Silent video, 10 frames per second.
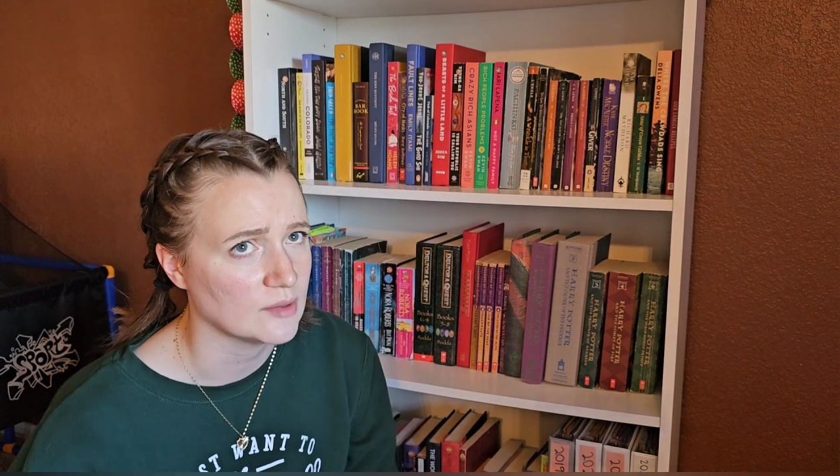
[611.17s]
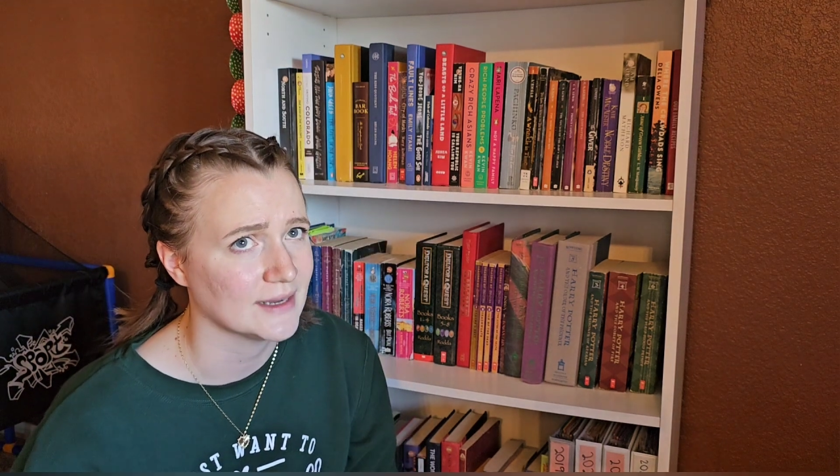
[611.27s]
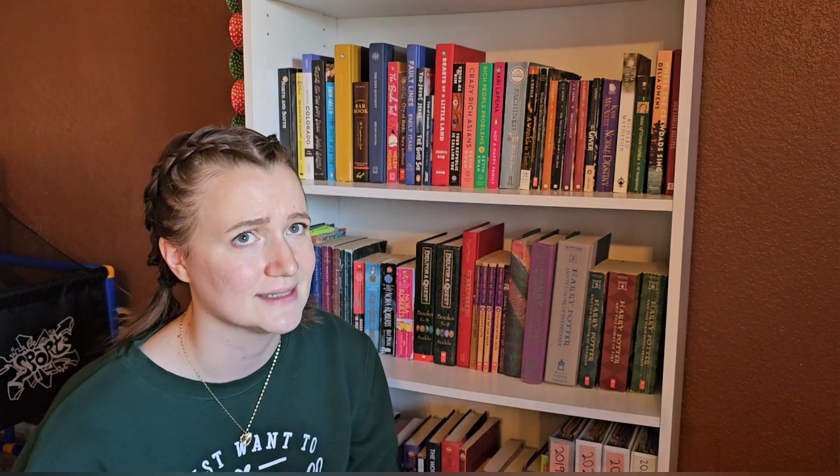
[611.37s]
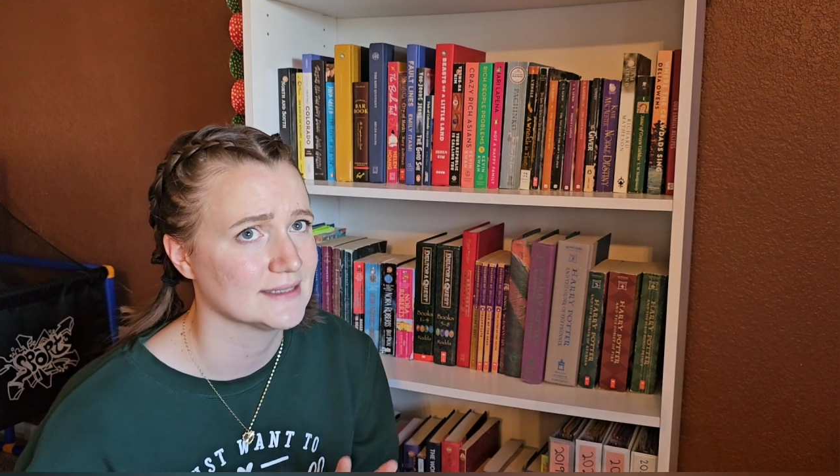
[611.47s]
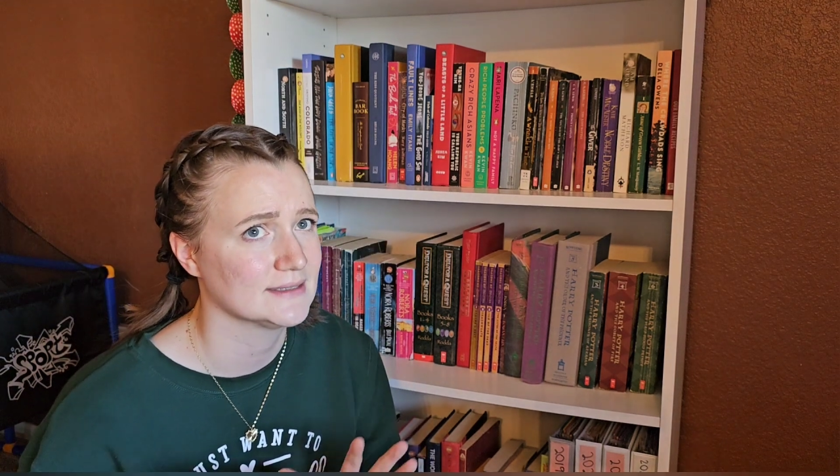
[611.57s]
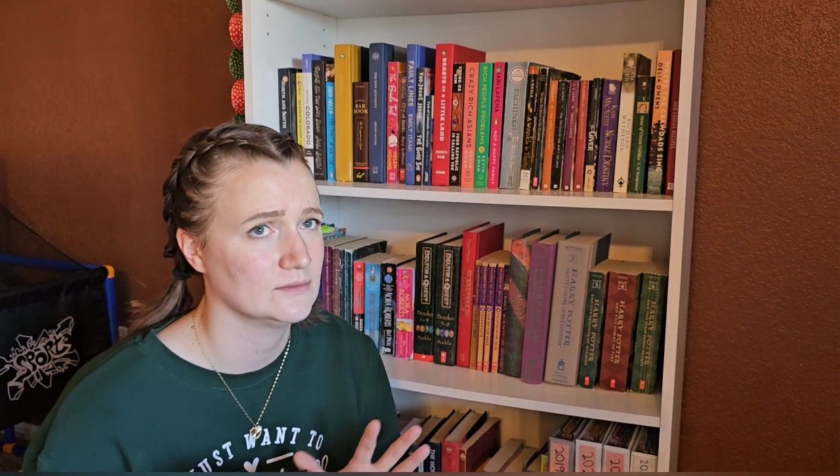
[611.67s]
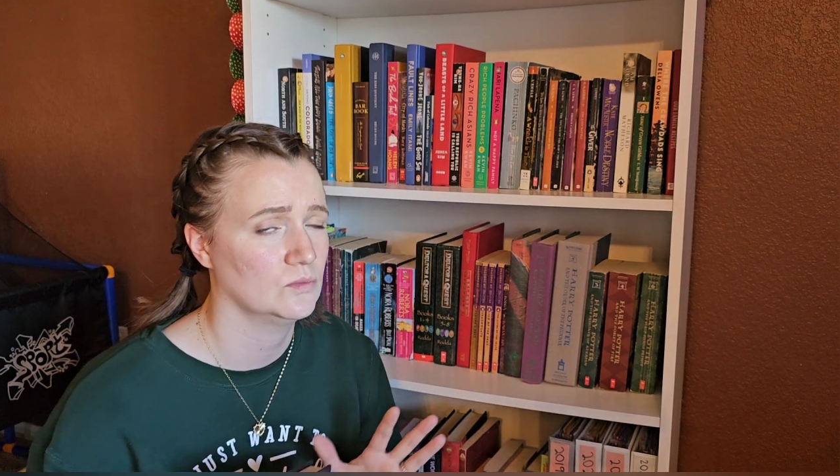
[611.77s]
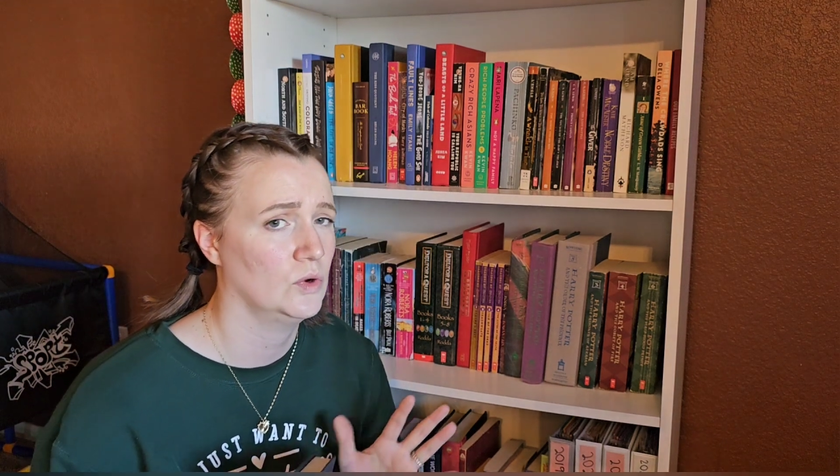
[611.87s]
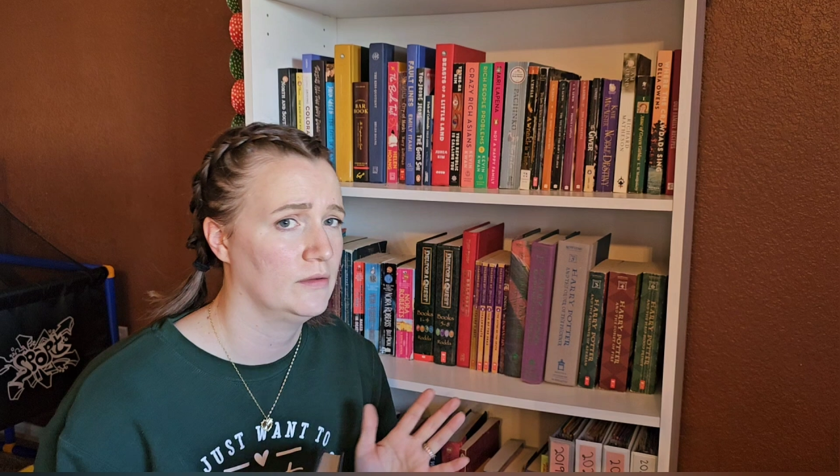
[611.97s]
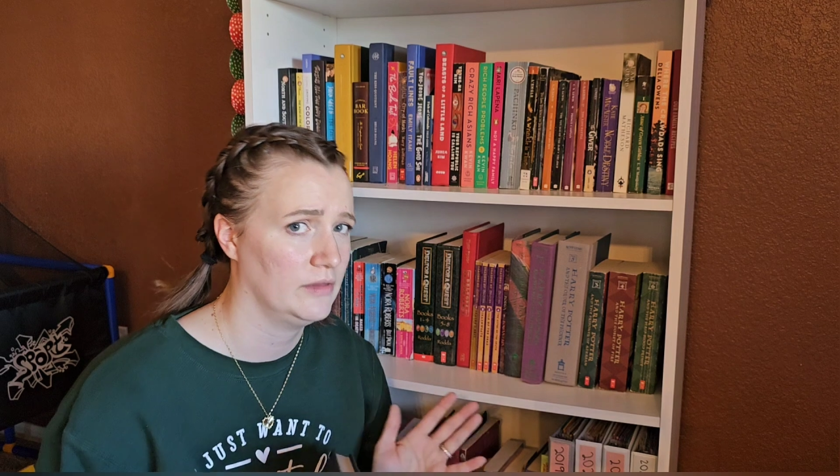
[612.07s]
because
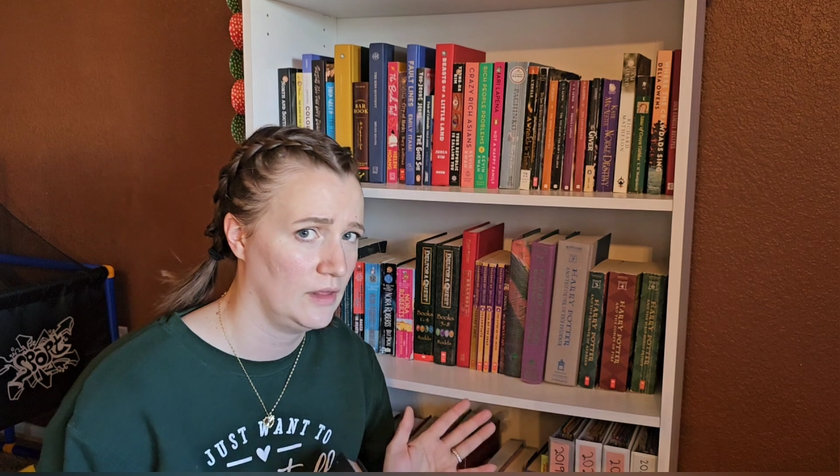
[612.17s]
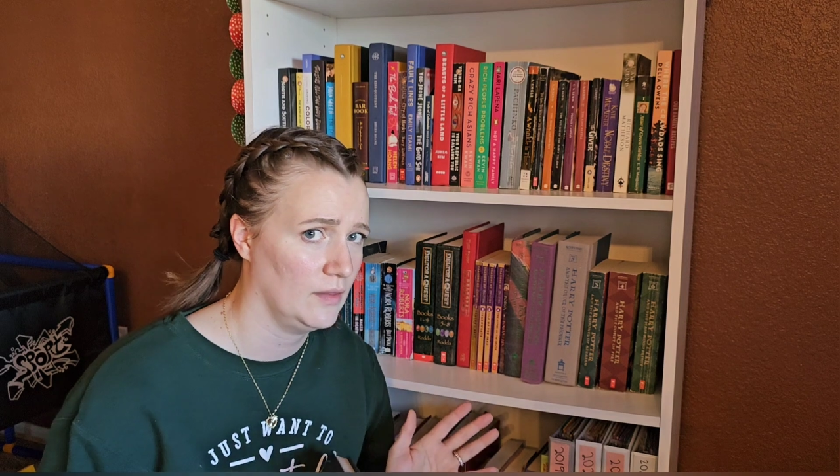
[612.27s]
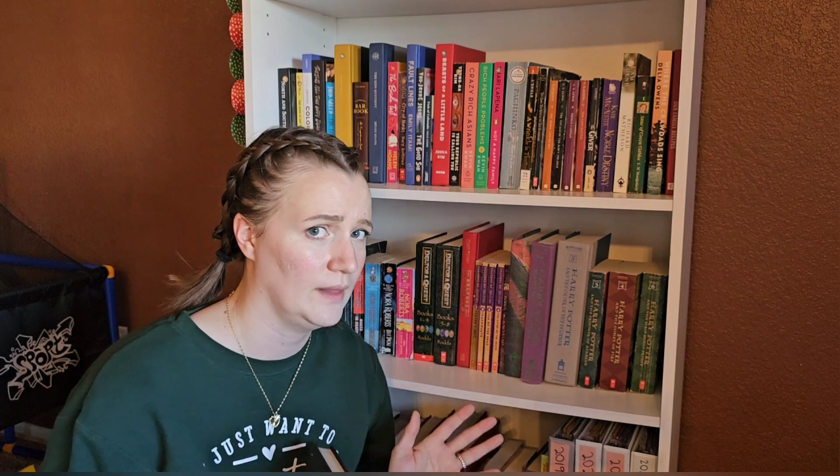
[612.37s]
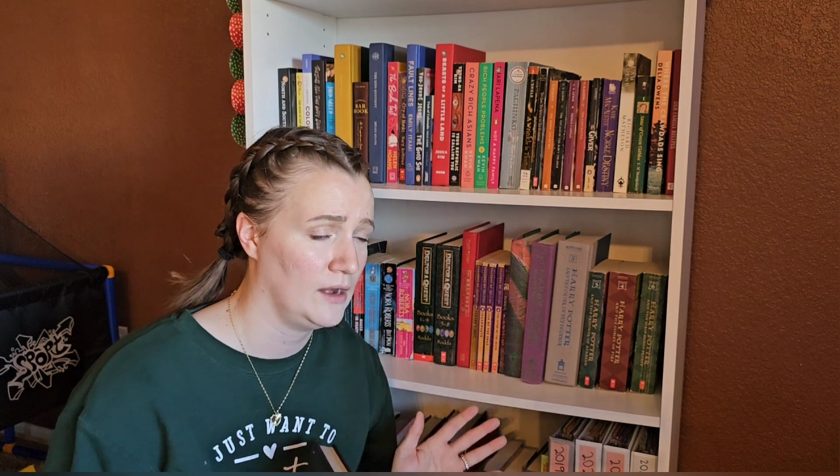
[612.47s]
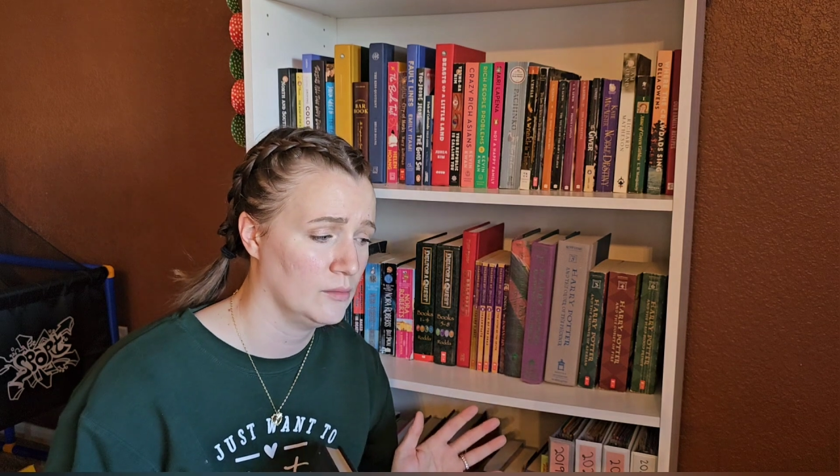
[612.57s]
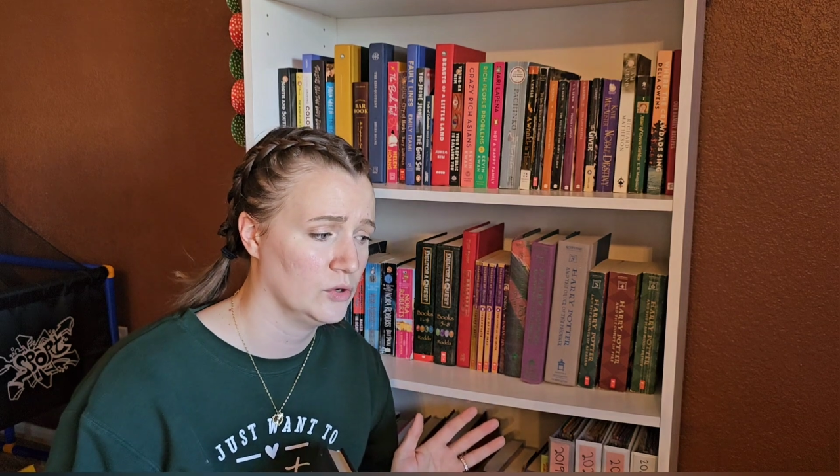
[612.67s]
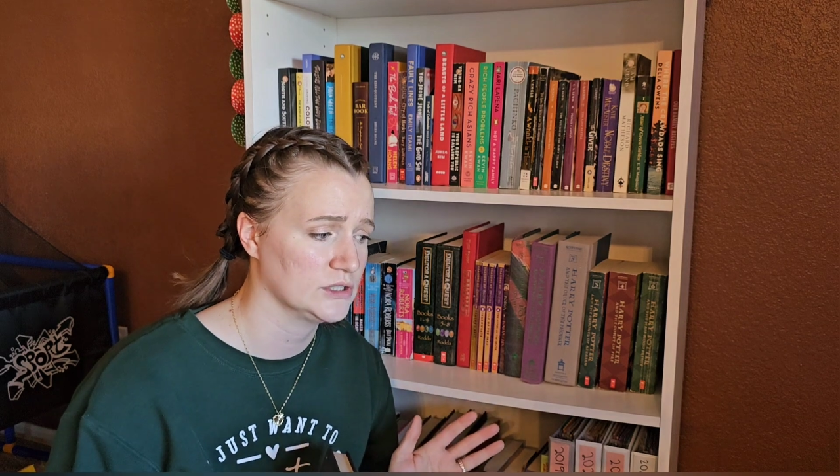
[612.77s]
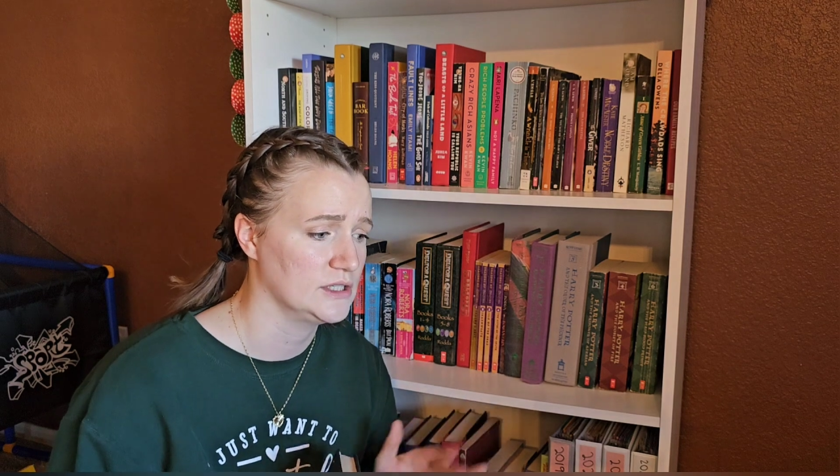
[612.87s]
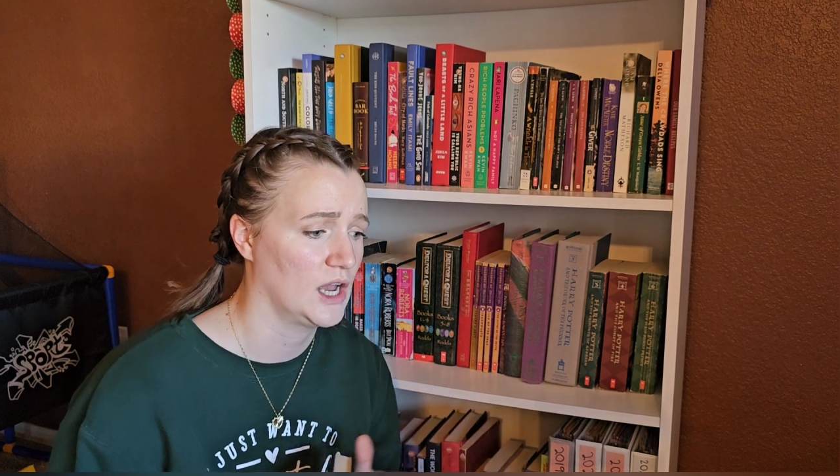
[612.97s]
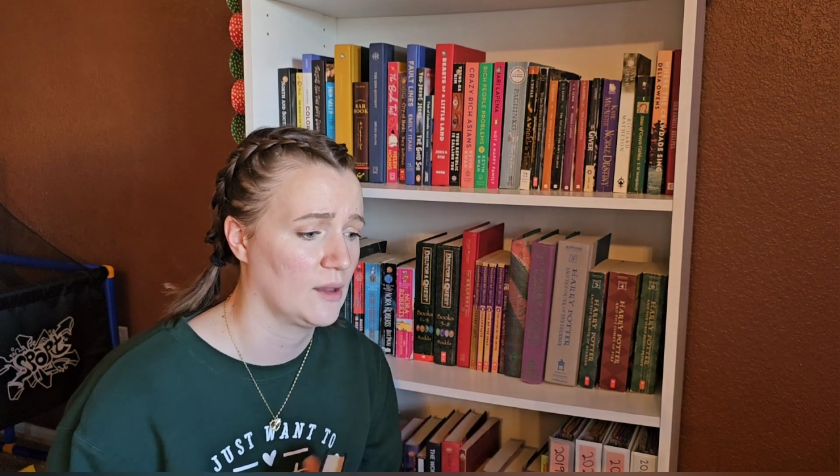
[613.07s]
one of the later books
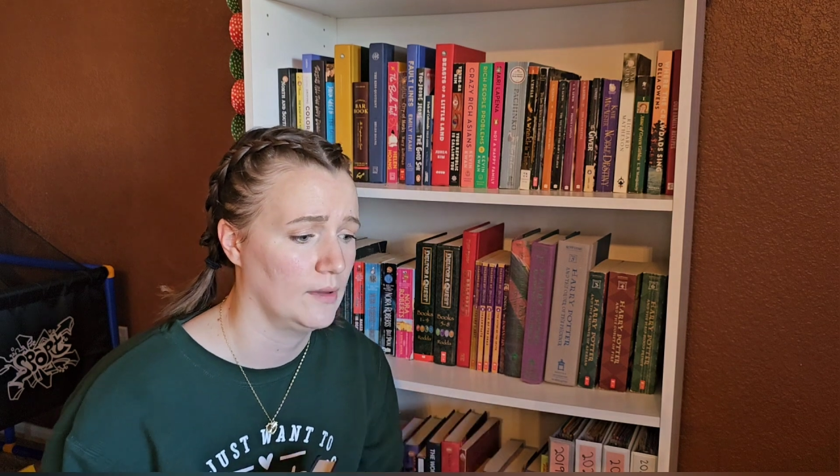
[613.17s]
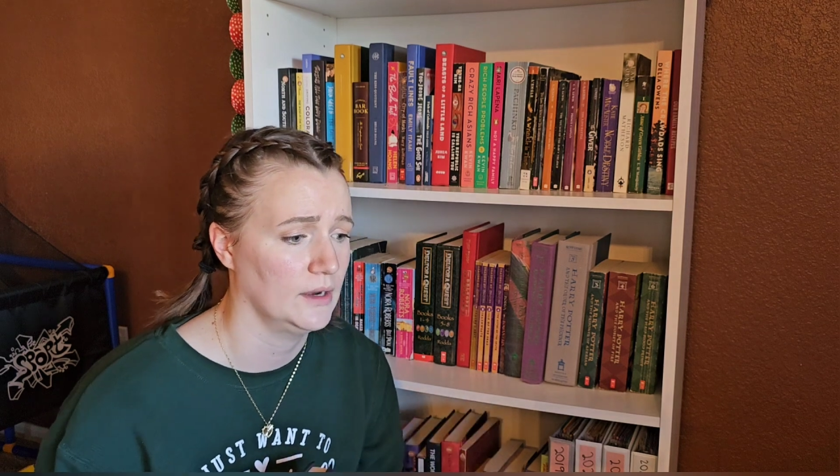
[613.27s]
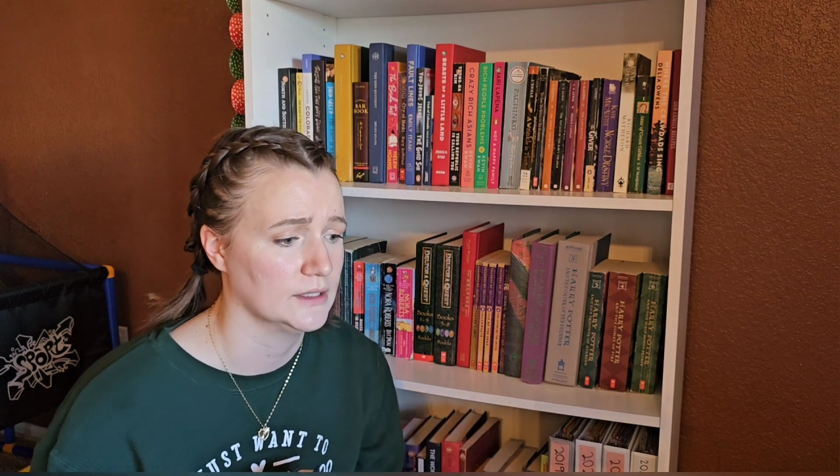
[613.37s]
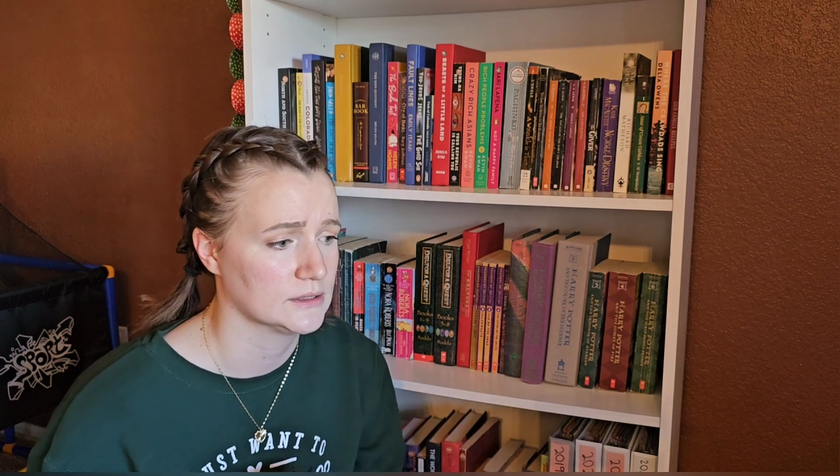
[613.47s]
I talk about